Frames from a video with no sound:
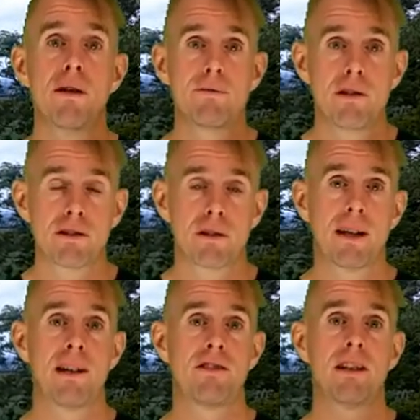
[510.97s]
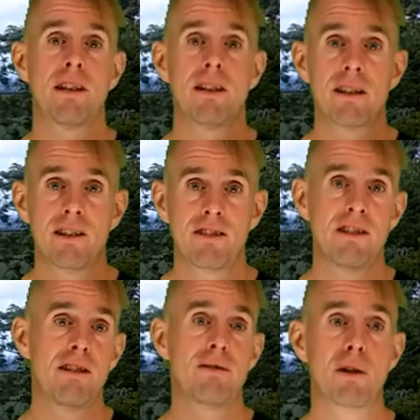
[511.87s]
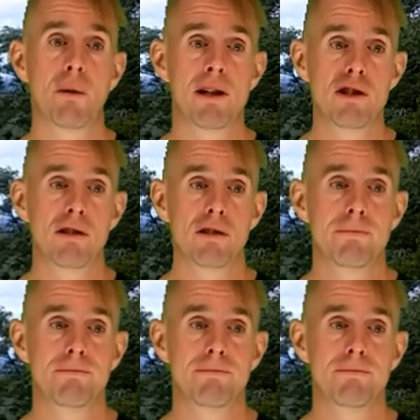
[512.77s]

viscoelastic constitutive equations.